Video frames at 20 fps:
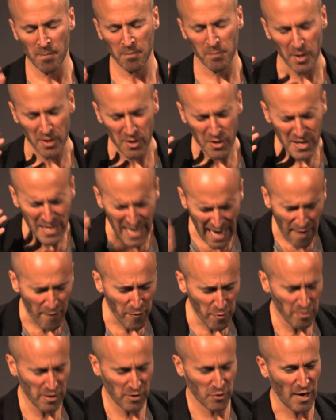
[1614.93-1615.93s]
But
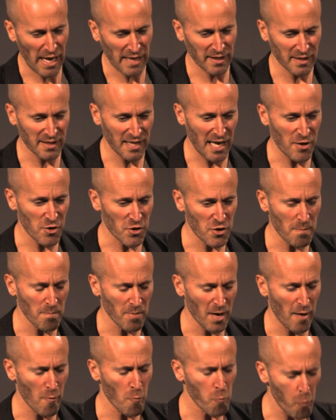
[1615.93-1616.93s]
never attract attention
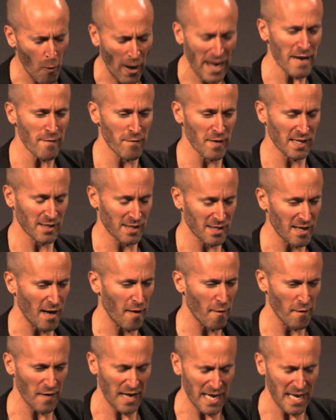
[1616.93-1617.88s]
by waving stuff